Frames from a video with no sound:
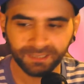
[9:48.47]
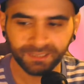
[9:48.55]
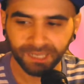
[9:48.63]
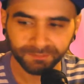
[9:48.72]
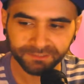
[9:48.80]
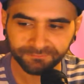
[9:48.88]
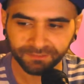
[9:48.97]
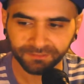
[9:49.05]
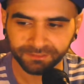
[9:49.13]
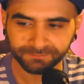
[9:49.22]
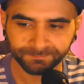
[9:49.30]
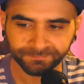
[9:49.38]
I would
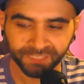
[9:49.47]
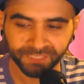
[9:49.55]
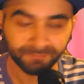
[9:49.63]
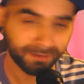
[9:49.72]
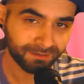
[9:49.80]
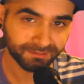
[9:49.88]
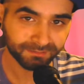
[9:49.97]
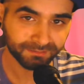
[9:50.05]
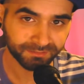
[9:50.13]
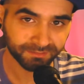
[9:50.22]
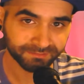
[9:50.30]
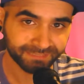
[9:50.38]
definitely compare it
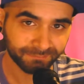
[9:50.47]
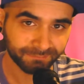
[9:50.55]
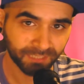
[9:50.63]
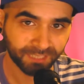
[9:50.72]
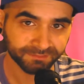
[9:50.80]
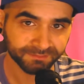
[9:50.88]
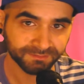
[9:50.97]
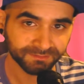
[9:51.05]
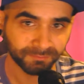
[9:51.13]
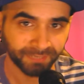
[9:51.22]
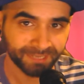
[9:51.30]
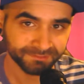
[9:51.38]
to the same lines as
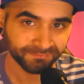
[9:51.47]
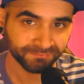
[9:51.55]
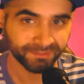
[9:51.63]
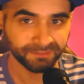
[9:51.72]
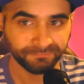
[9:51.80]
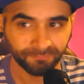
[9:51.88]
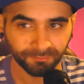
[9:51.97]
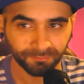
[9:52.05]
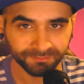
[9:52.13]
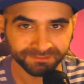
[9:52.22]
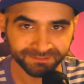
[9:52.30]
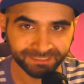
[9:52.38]
Super Castlevania 4.
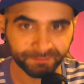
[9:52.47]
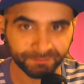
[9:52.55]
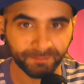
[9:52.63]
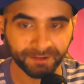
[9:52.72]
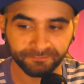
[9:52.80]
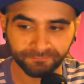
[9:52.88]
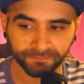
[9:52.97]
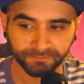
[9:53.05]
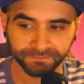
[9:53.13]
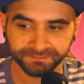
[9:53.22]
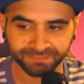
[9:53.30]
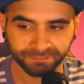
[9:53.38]
It's the same amount of
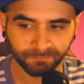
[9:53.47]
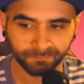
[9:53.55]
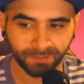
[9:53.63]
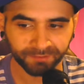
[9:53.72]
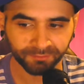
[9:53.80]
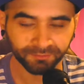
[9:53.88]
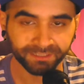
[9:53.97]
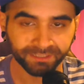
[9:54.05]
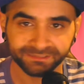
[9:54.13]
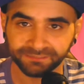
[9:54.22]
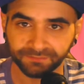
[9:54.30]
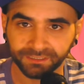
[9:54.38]
fun, the same amount of
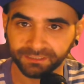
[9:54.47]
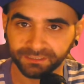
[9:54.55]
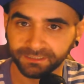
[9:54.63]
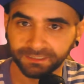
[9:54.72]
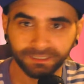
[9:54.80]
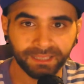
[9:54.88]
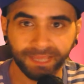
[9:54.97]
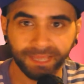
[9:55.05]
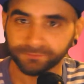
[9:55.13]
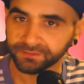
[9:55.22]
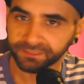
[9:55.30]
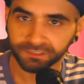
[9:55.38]
creativity.
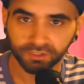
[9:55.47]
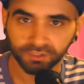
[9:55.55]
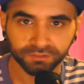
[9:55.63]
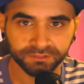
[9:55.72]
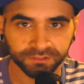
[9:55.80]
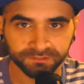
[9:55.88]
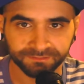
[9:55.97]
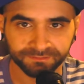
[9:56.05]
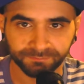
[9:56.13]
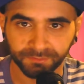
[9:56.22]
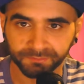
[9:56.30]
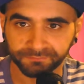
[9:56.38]
Everything looks just as
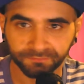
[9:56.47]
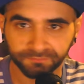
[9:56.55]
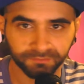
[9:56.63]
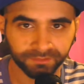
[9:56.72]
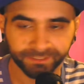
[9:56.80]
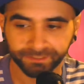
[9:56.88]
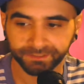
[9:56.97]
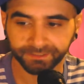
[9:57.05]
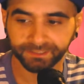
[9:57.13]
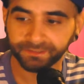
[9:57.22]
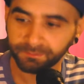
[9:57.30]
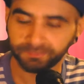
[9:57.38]
beautiful, and
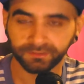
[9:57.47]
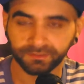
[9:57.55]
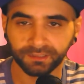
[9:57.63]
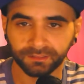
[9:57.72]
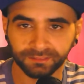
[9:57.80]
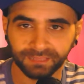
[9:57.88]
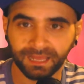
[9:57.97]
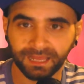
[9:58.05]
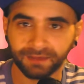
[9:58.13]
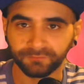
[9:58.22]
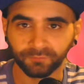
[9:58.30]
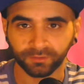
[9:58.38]
they put a
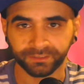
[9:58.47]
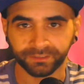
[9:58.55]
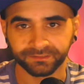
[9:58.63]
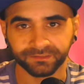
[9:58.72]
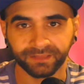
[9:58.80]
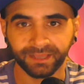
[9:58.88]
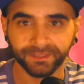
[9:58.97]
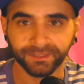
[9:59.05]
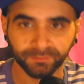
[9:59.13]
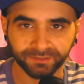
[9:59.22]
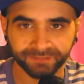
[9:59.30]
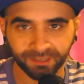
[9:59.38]
lot of work into that, and
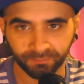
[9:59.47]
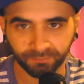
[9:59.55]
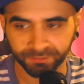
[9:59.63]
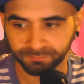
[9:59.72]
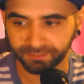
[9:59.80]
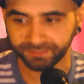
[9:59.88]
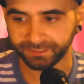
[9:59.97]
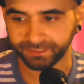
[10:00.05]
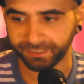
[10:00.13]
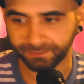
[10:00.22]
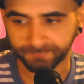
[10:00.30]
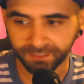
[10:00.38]
you can tell when you play the
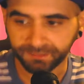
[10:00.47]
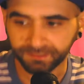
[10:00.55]
game.